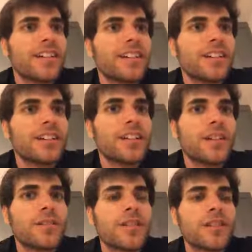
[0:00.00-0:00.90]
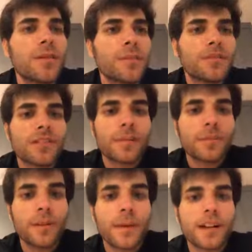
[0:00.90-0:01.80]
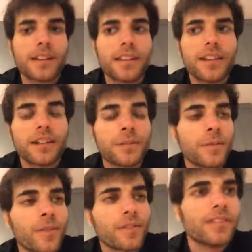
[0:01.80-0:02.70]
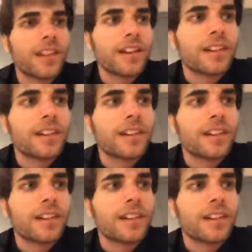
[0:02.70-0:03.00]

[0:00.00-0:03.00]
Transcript: She knows it's almost time to go back in there before the flight.